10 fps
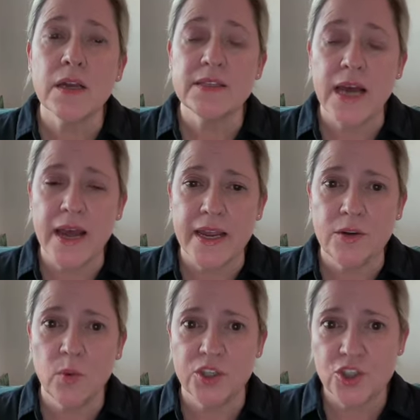died
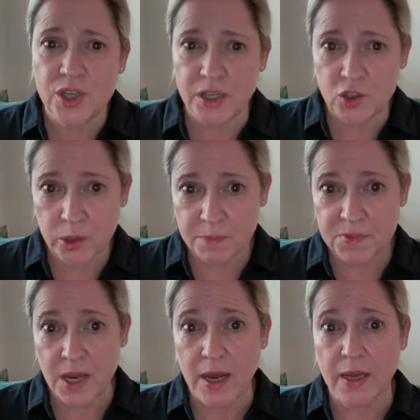when she had
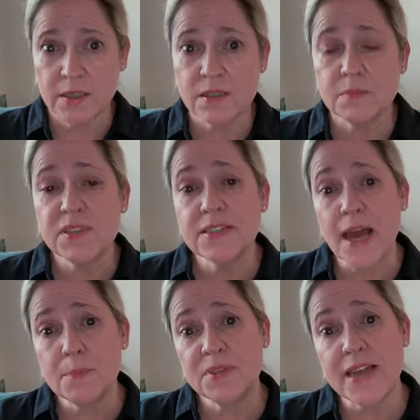tripped on some
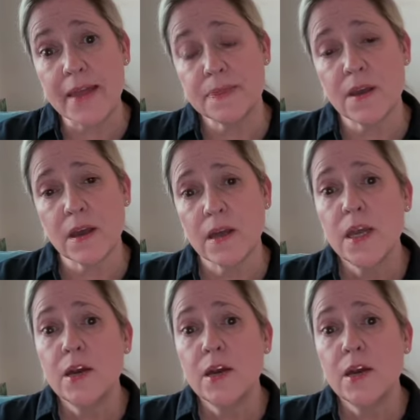steps at the